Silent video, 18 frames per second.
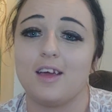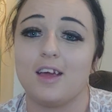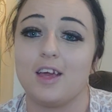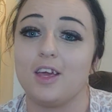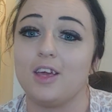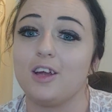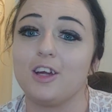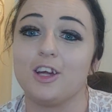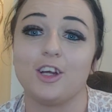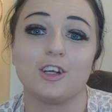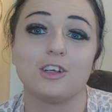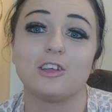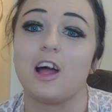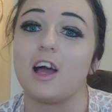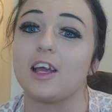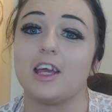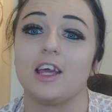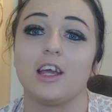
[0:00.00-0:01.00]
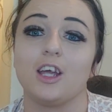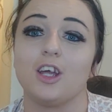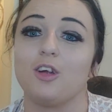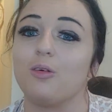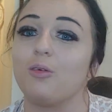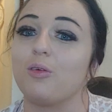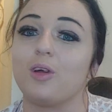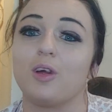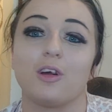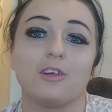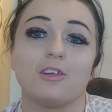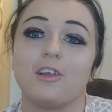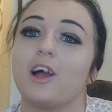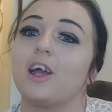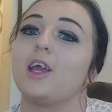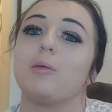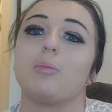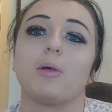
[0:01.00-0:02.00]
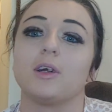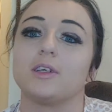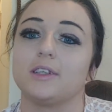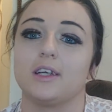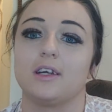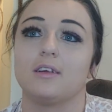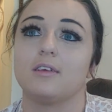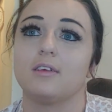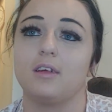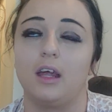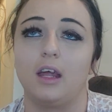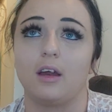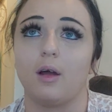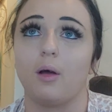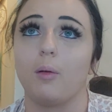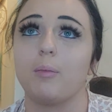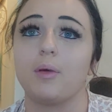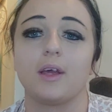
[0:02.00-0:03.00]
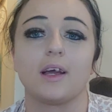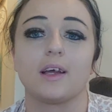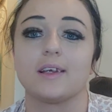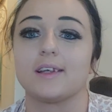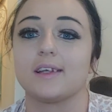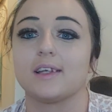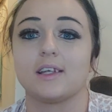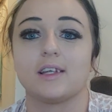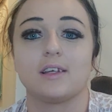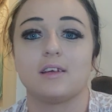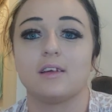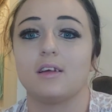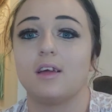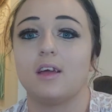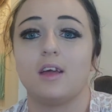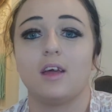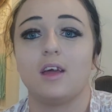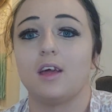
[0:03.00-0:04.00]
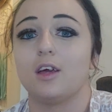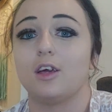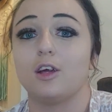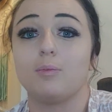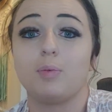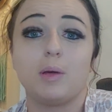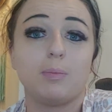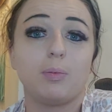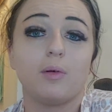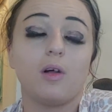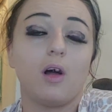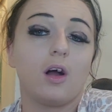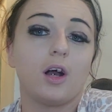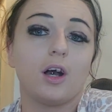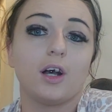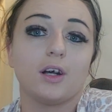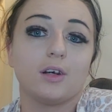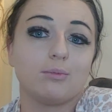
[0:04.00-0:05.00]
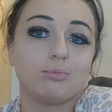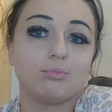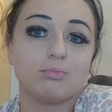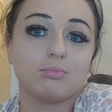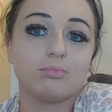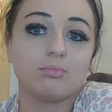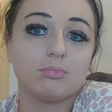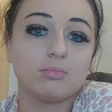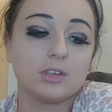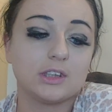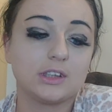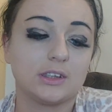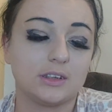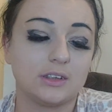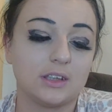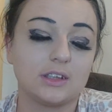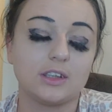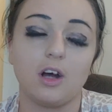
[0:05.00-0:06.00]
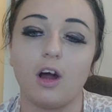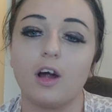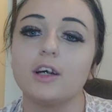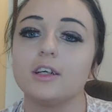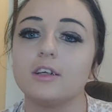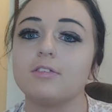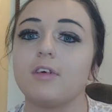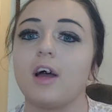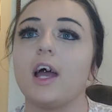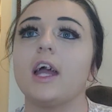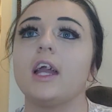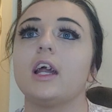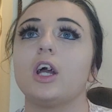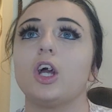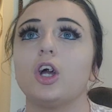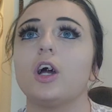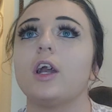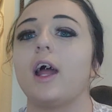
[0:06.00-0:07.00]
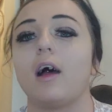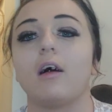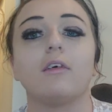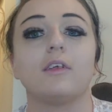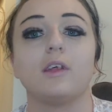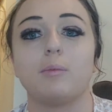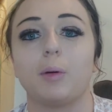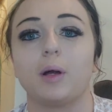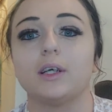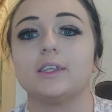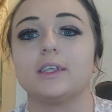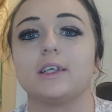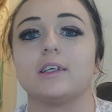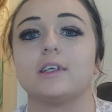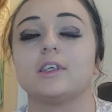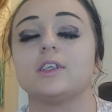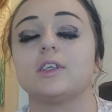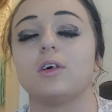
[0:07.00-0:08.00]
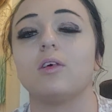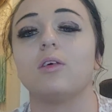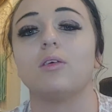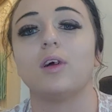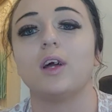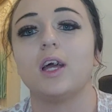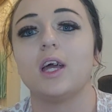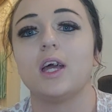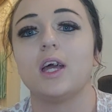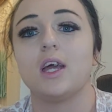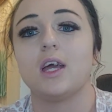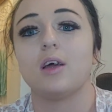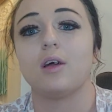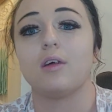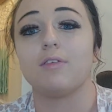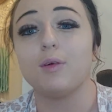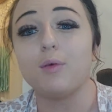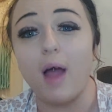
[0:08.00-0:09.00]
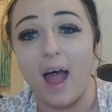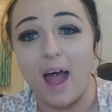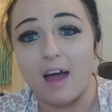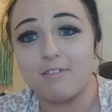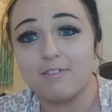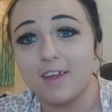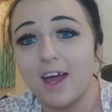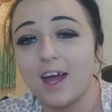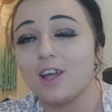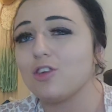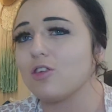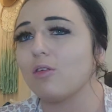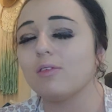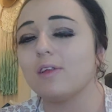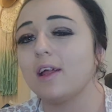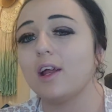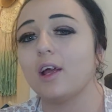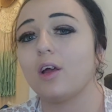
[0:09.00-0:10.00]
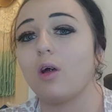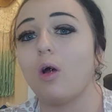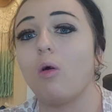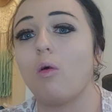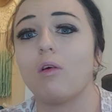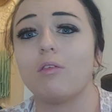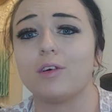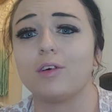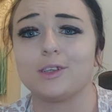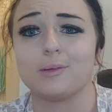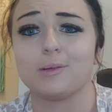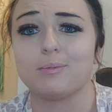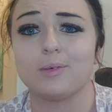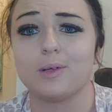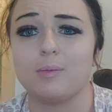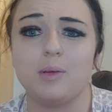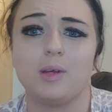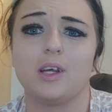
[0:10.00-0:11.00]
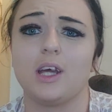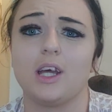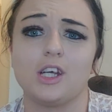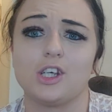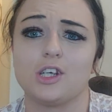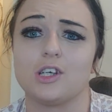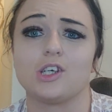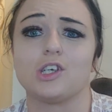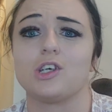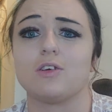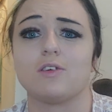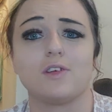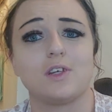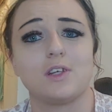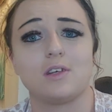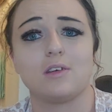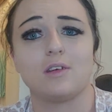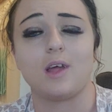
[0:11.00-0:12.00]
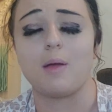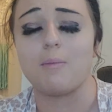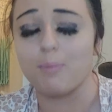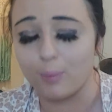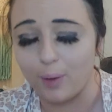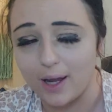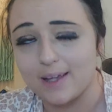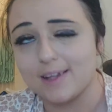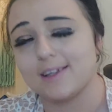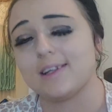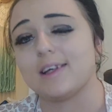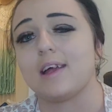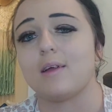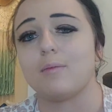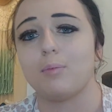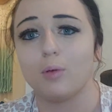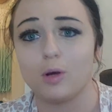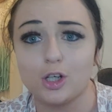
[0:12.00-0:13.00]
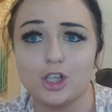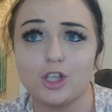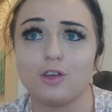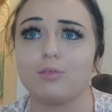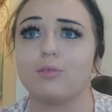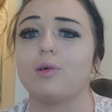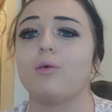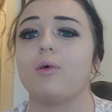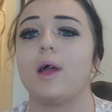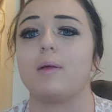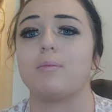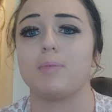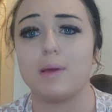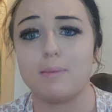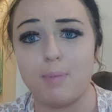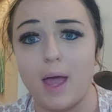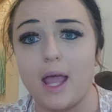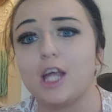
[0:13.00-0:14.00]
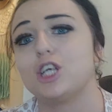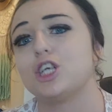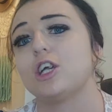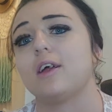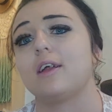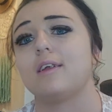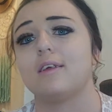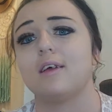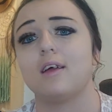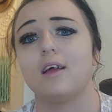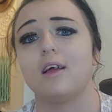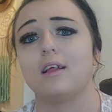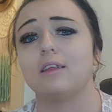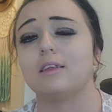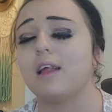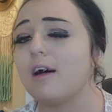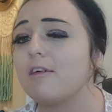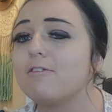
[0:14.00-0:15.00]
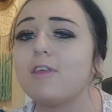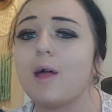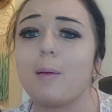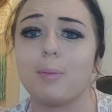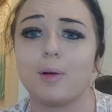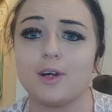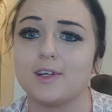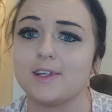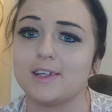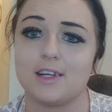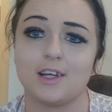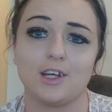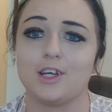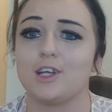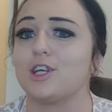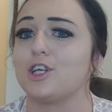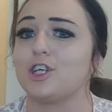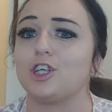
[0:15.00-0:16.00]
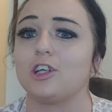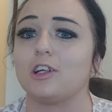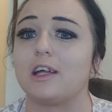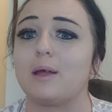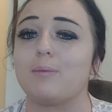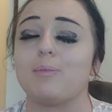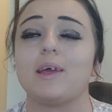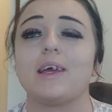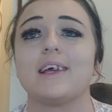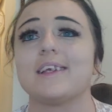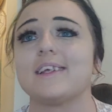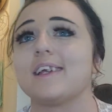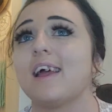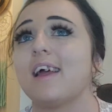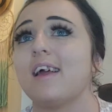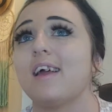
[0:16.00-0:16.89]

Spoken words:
you're lucky. You're a lucky person, you know, because good people are, it's hard to find a good, healthy person. So if you have that, don't let it go over some communication issues. Embrace it, push through it, be patient, love that person unconditionally, because